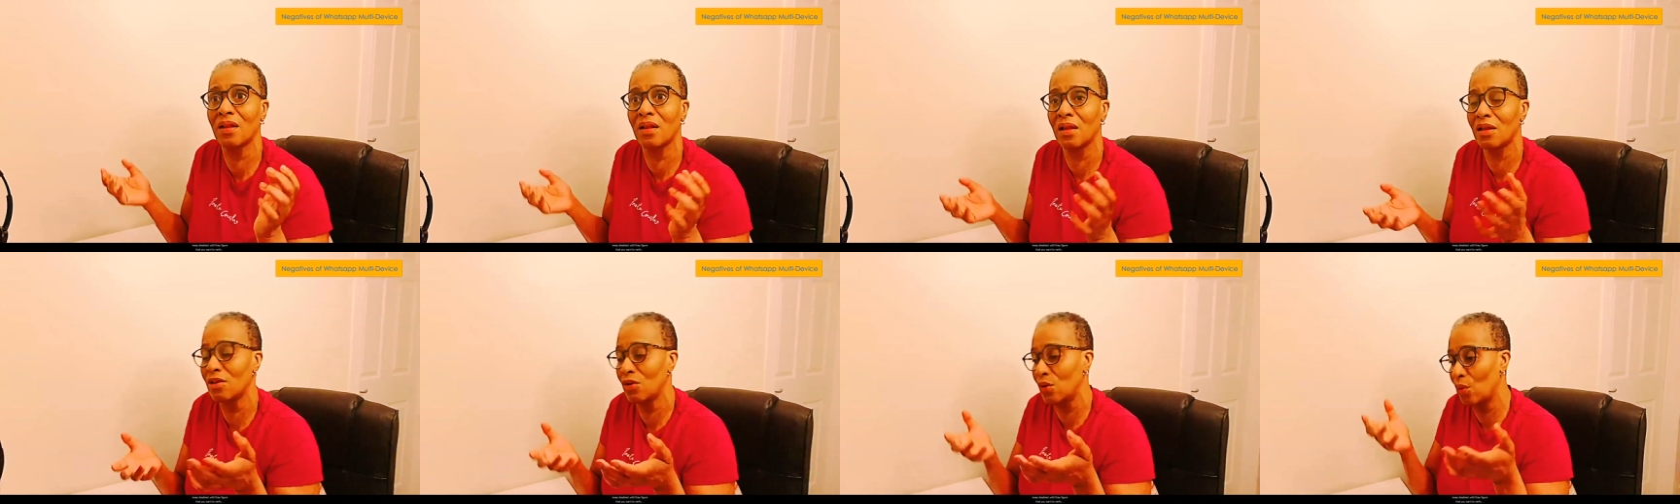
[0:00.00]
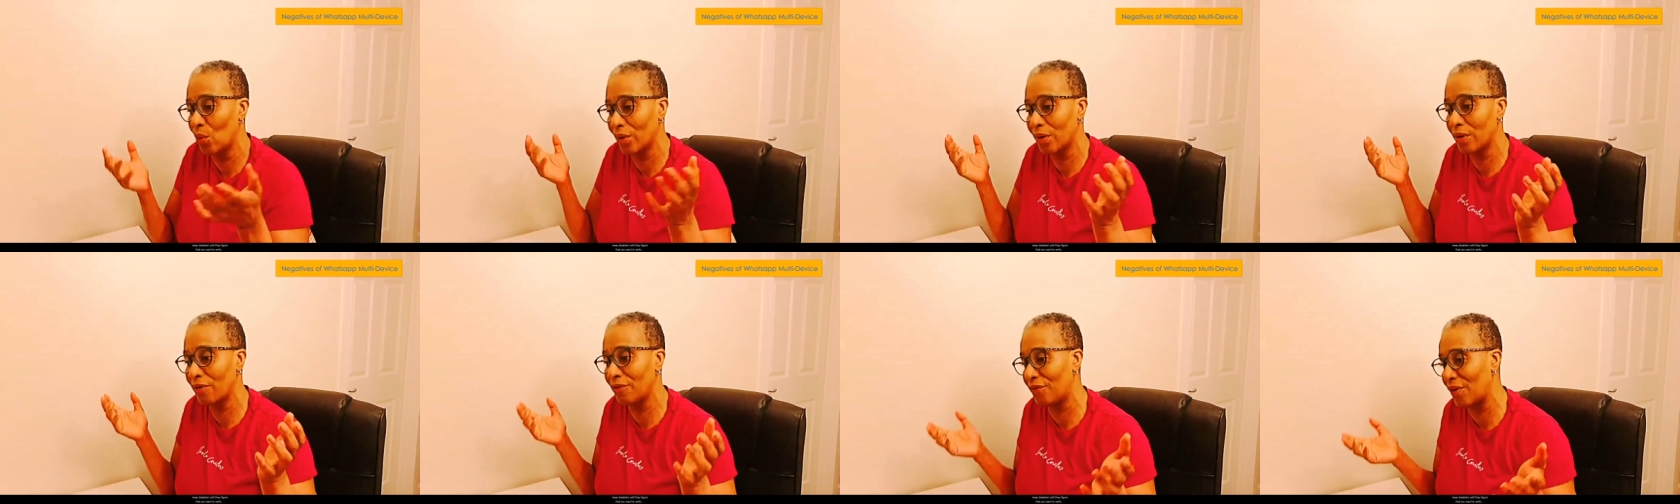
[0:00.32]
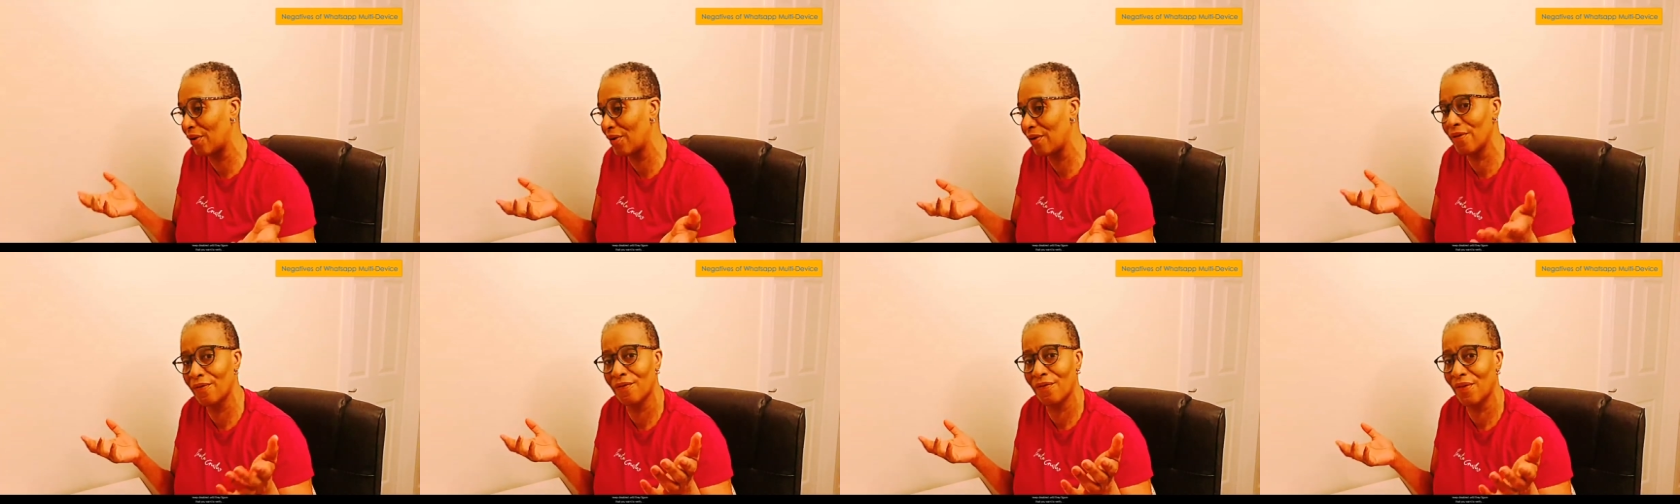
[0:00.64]
that you want to
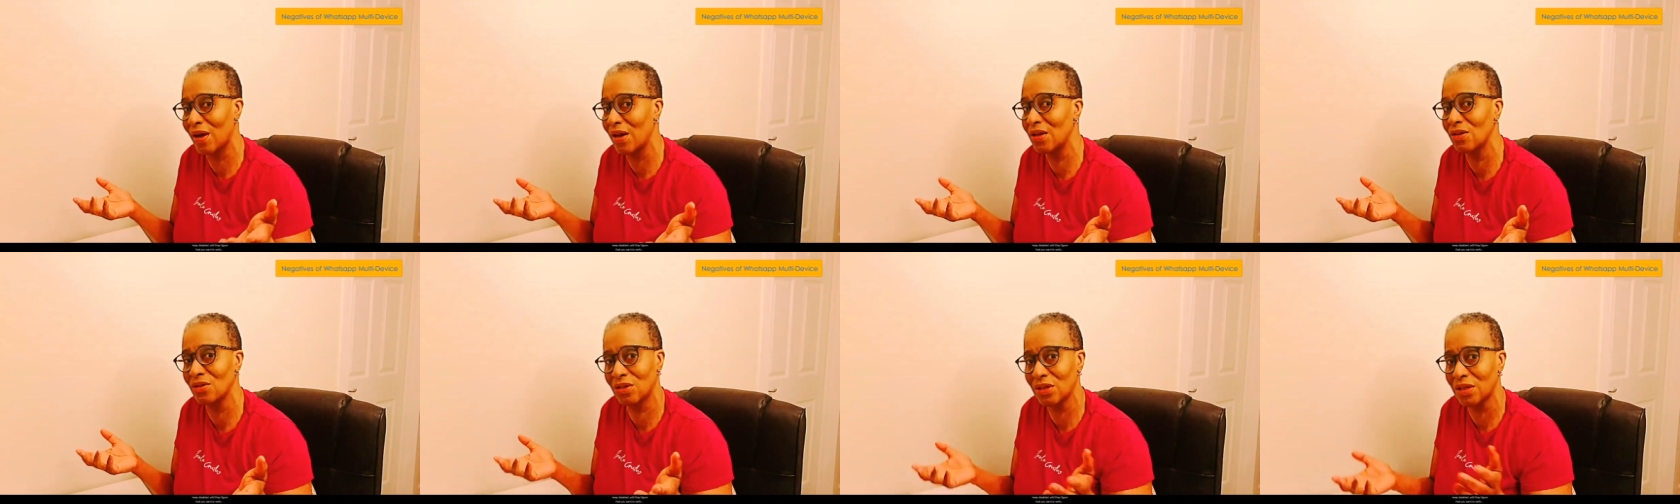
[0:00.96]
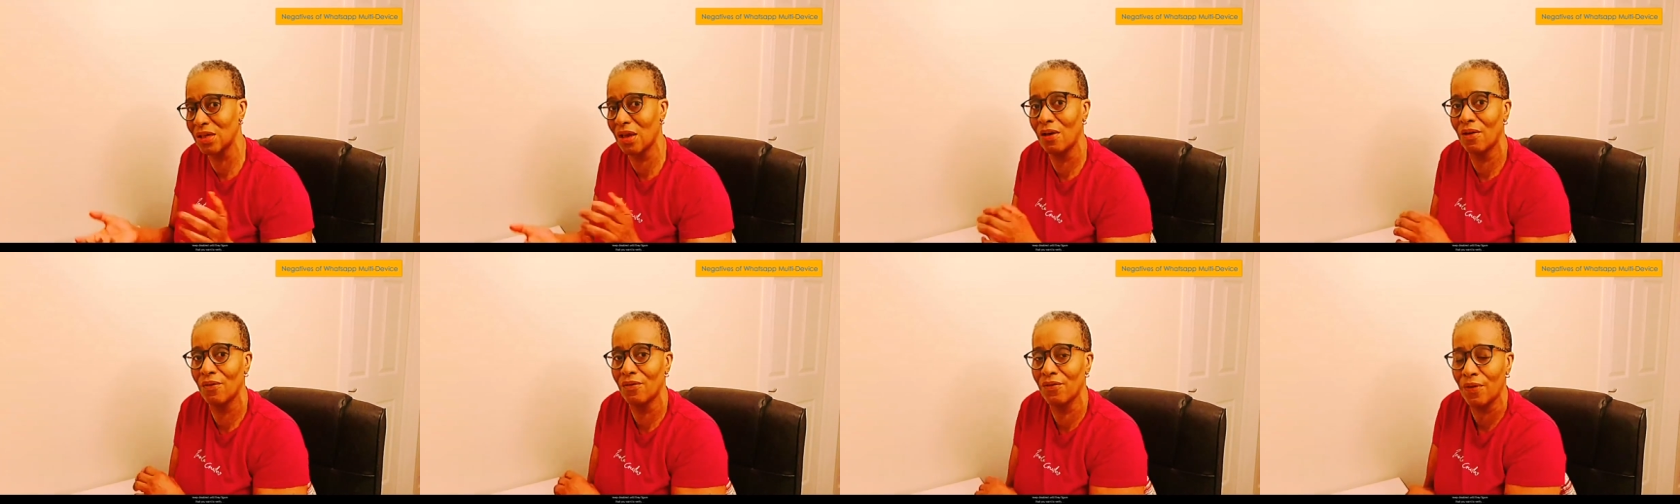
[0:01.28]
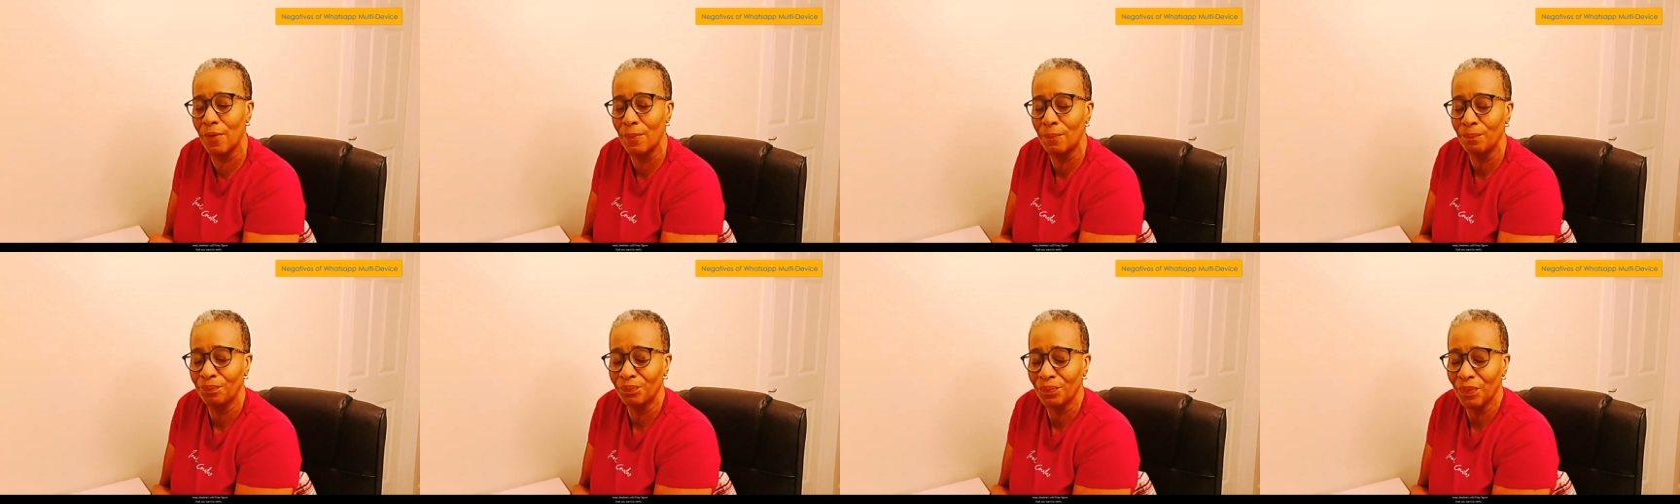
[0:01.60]
verify yourself
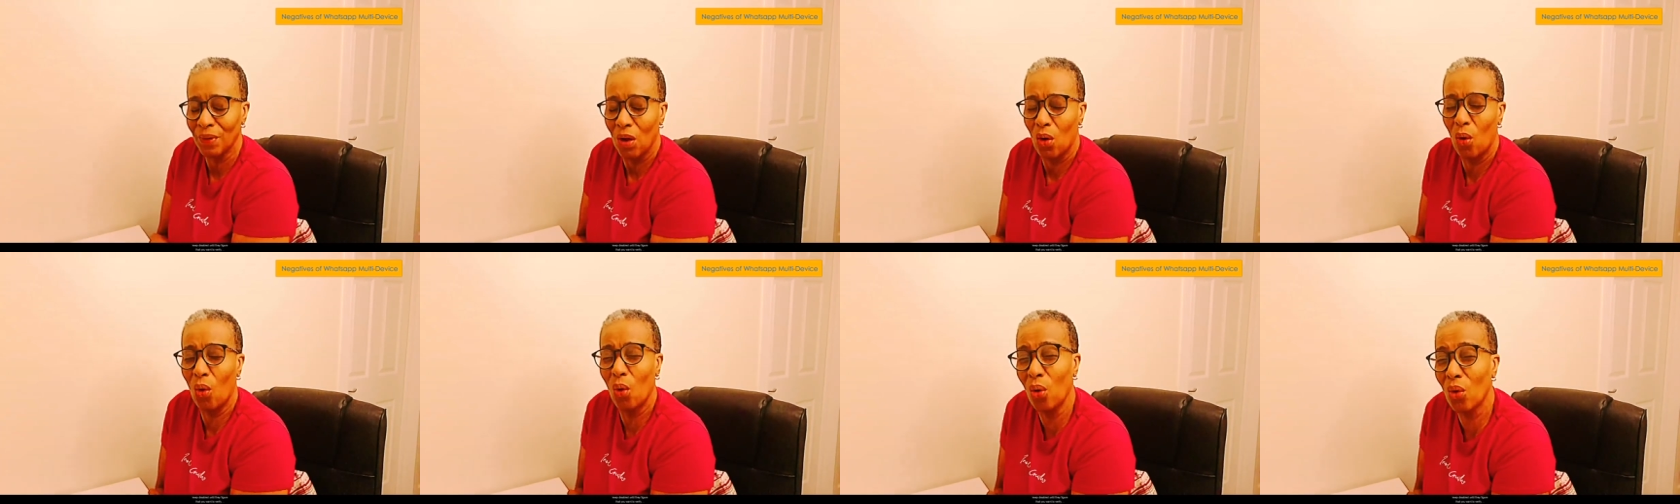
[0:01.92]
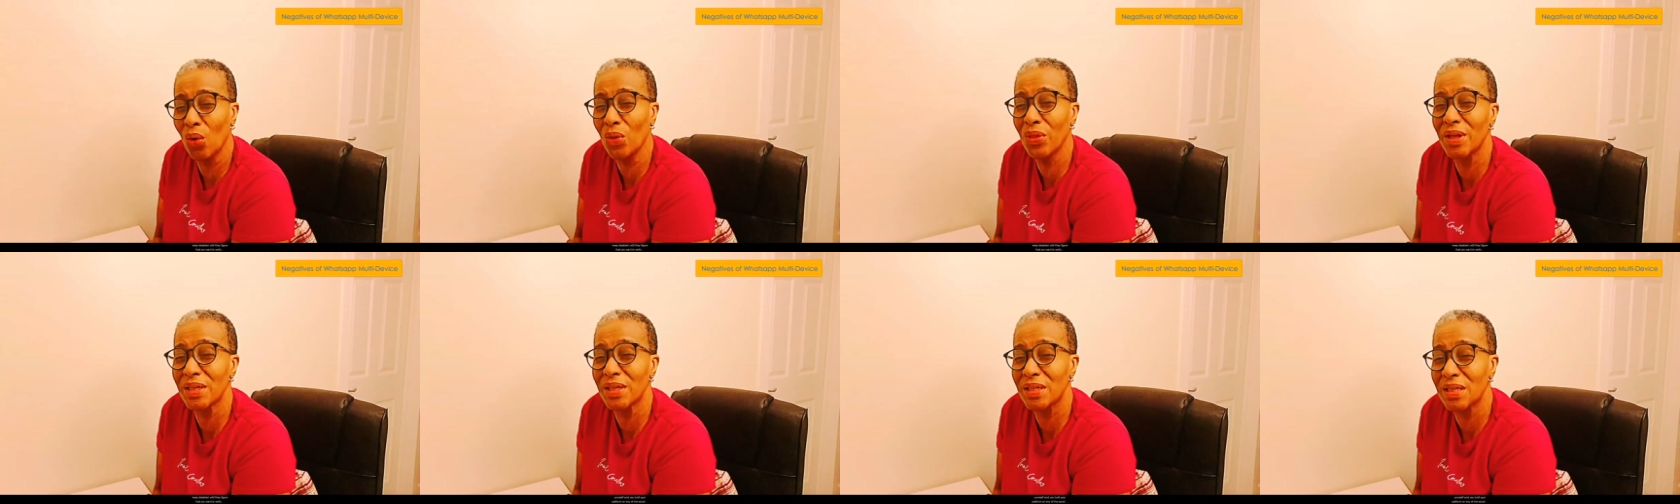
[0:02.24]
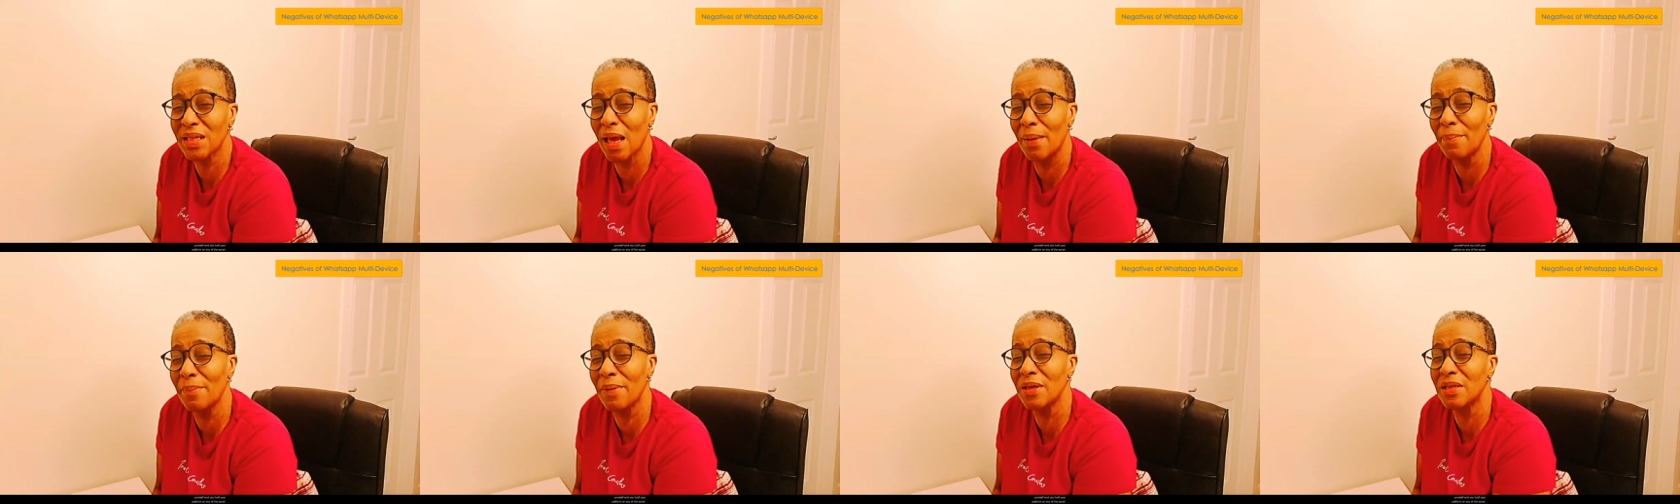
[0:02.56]
all this
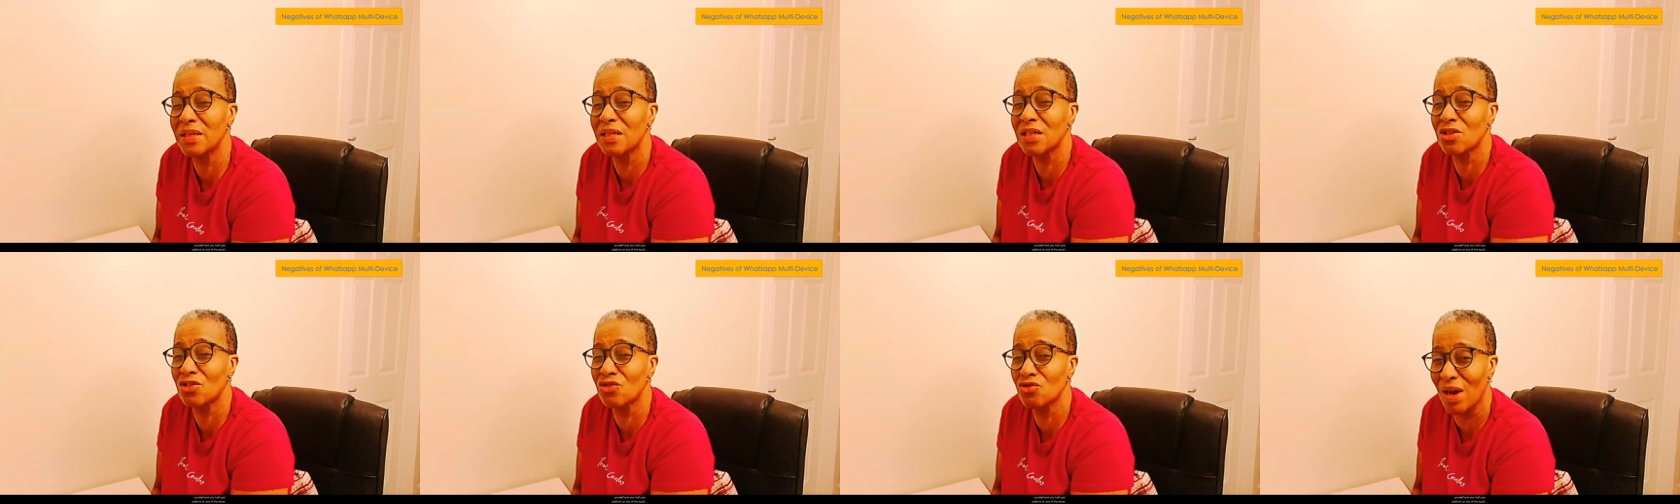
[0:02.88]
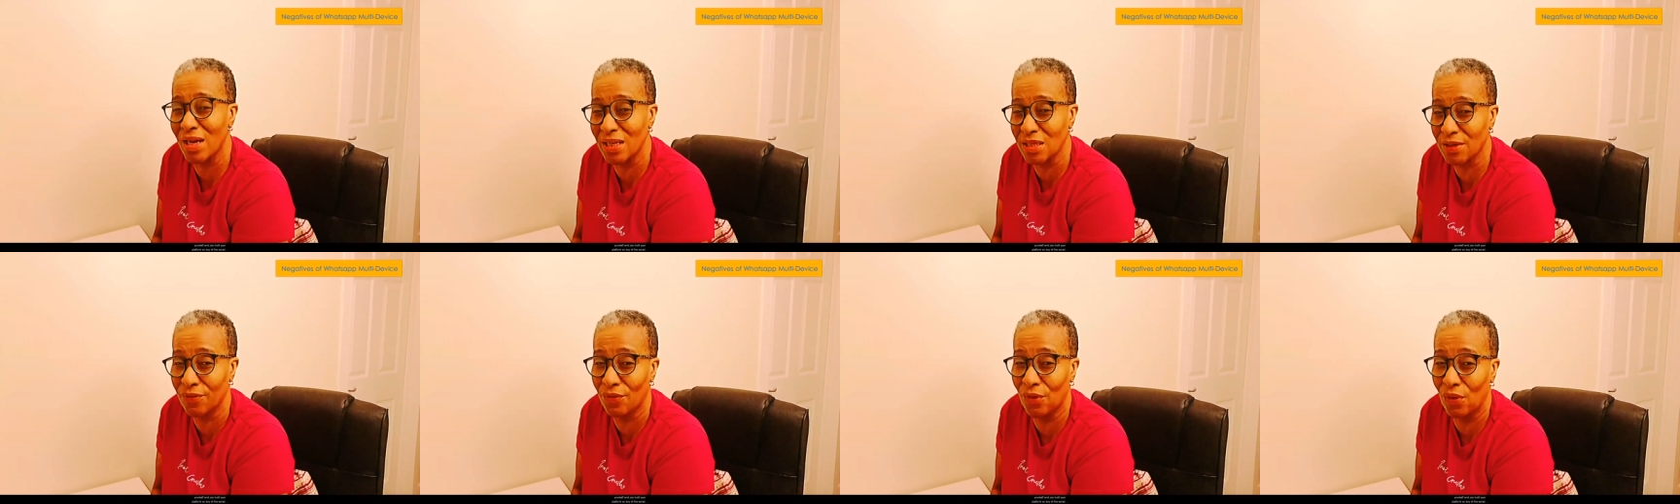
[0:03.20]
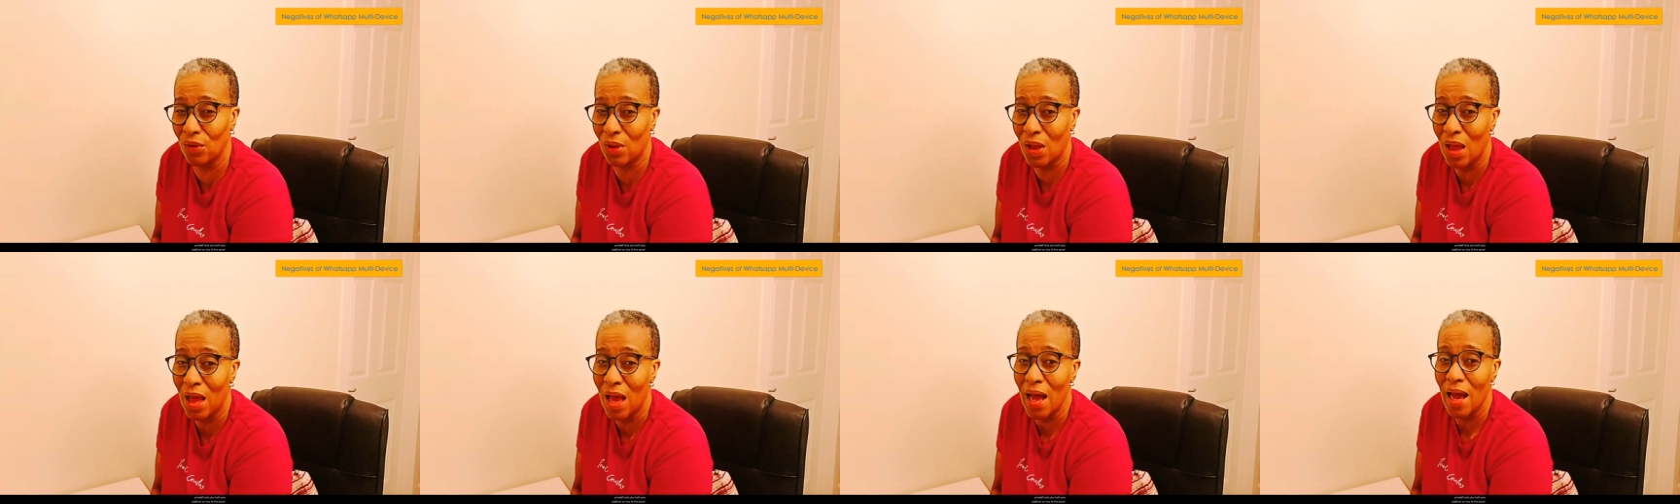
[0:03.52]
can be
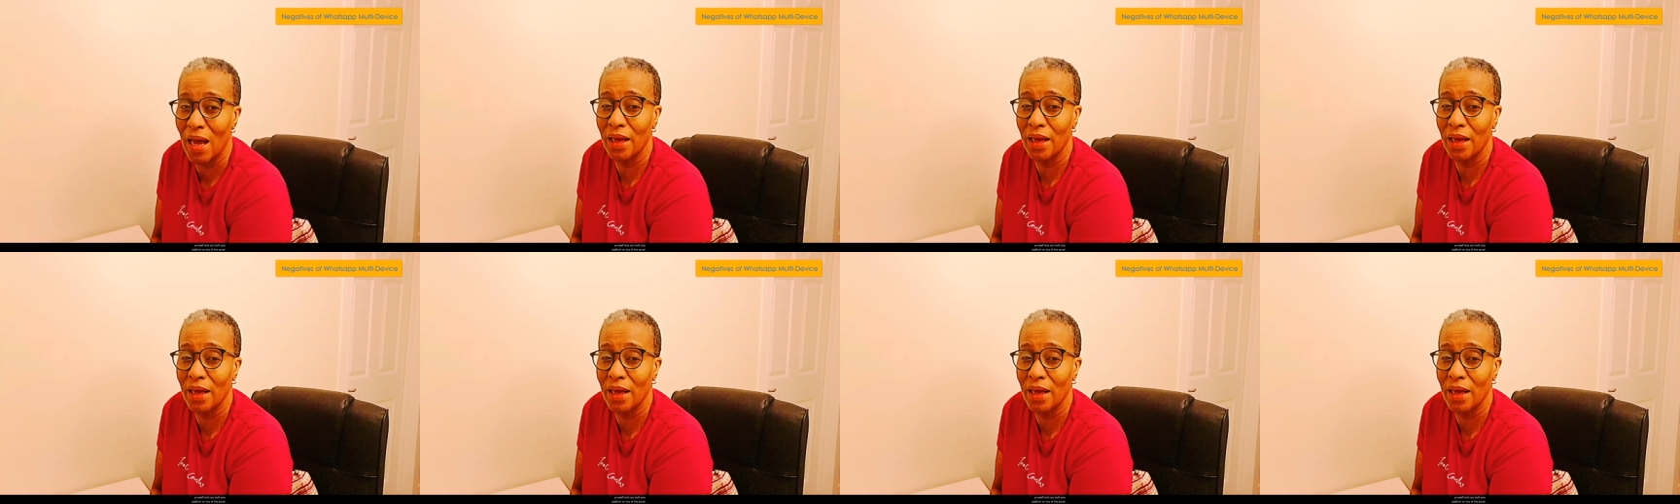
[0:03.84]
stressful.